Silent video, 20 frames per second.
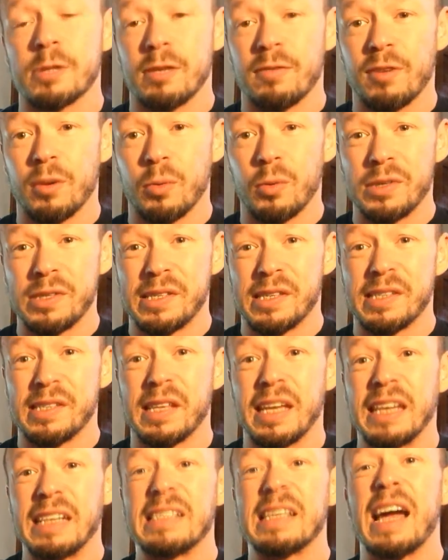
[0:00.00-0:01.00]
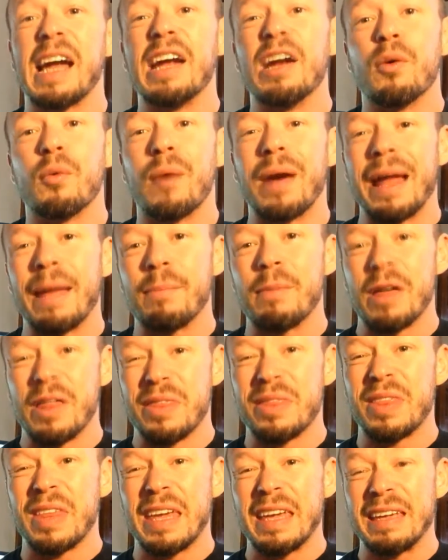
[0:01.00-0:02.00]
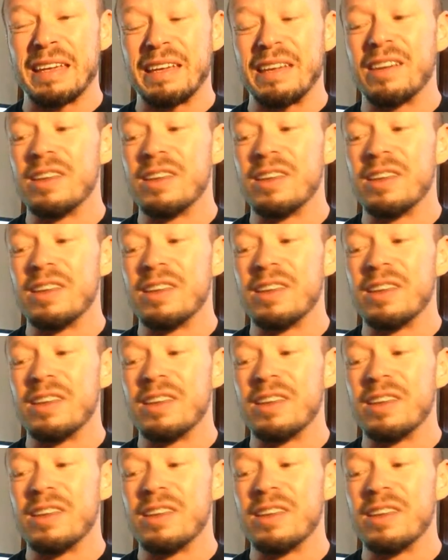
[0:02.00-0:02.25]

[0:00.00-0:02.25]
of it was this like diorama thing